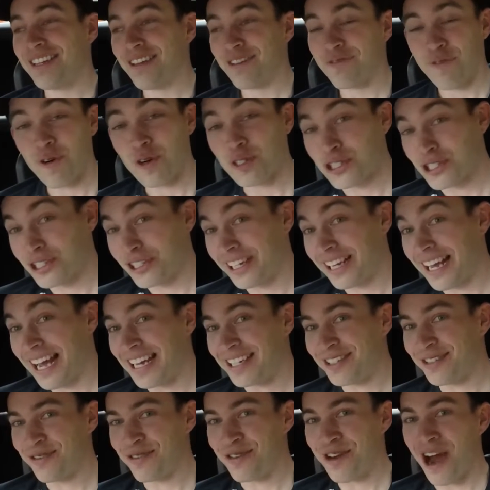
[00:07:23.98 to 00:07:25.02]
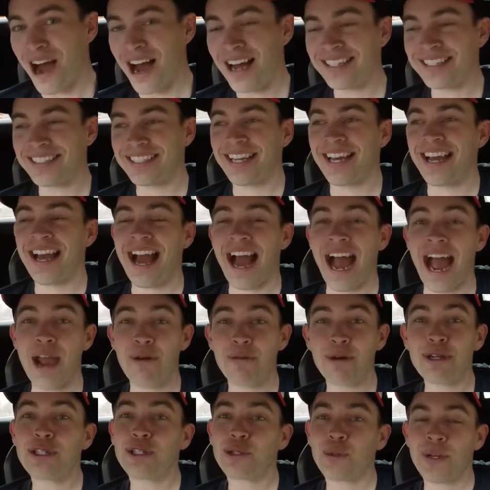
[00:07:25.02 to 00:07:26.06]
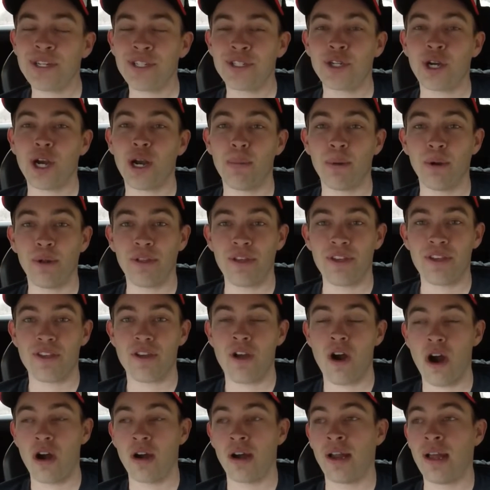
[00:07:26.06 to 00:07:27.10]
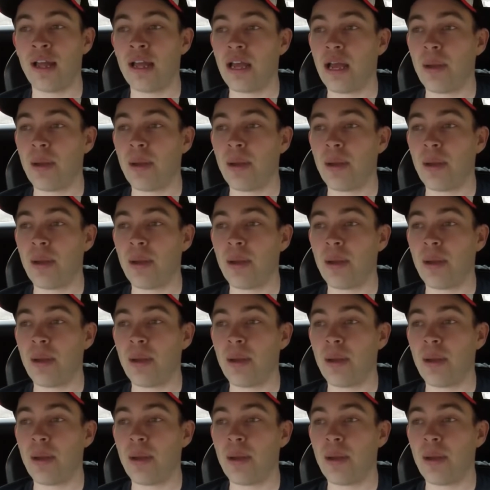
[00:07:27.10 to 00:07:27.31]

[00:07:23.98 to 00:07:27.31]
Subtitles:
unfortunately I do not, I would twin turbo this car.